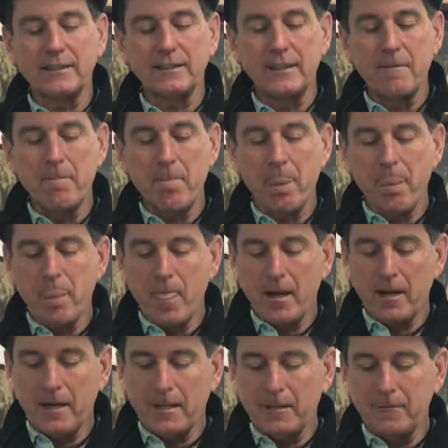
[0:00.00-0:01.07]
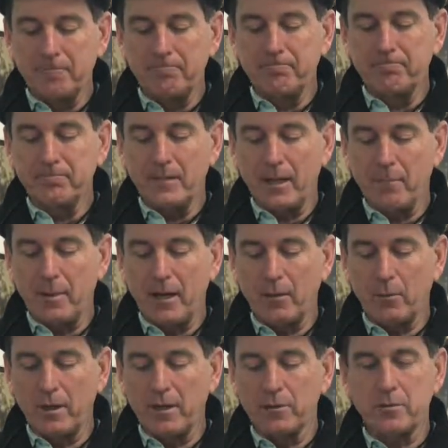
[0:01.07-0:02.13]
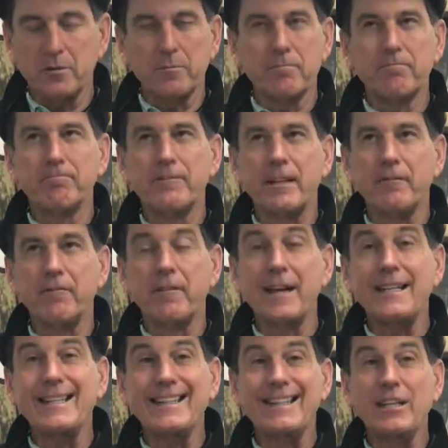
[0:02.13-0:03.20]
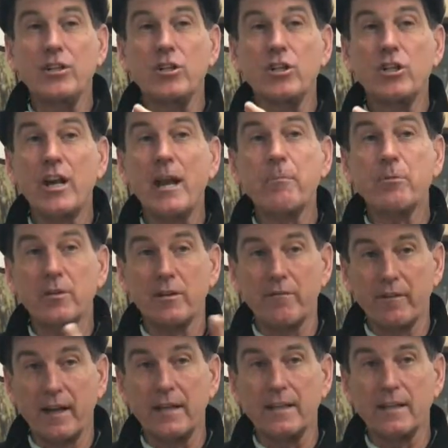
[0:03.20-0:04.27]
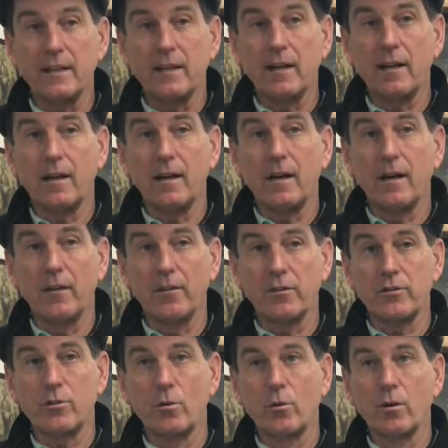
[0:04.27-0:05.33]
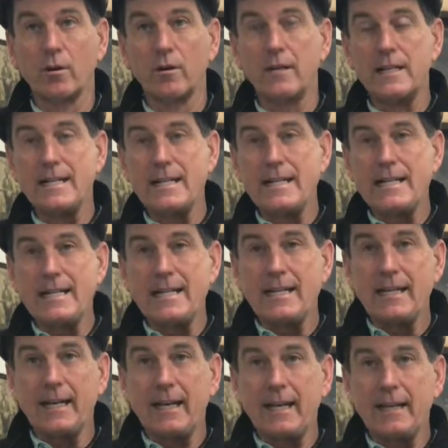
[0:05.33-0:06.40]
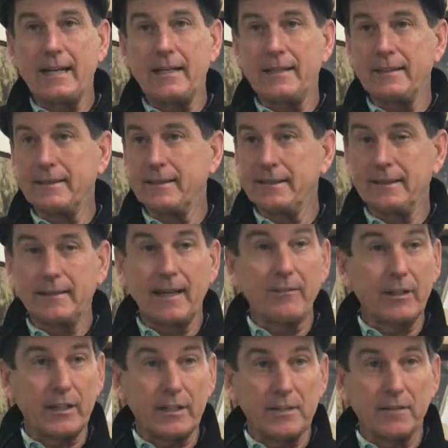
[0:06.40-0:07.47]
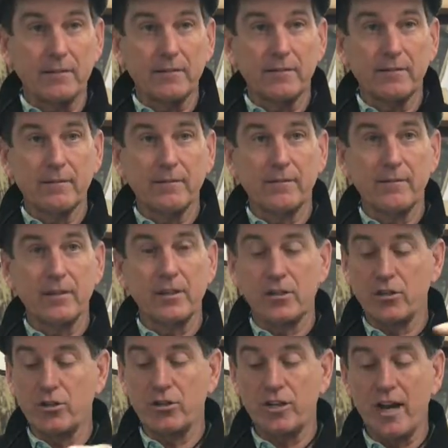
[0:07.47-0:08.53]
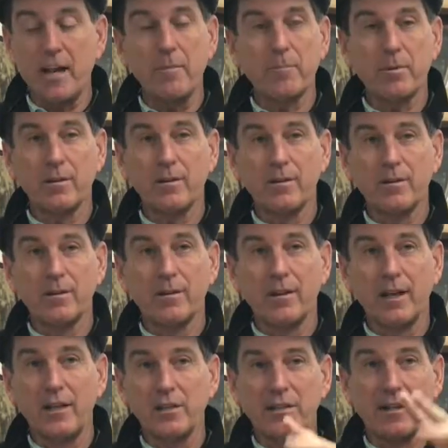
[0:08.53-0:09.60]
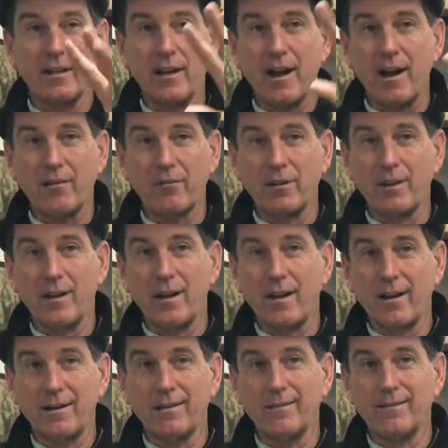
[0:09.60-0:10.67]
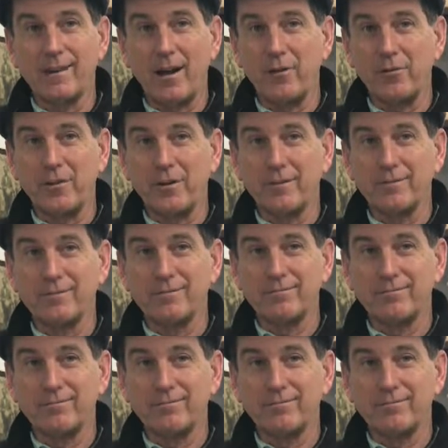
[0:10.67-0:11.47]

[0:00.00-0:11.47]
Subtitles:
is, and by the way, this shape was invented on the tour in the 70s. This shape is in every line out there,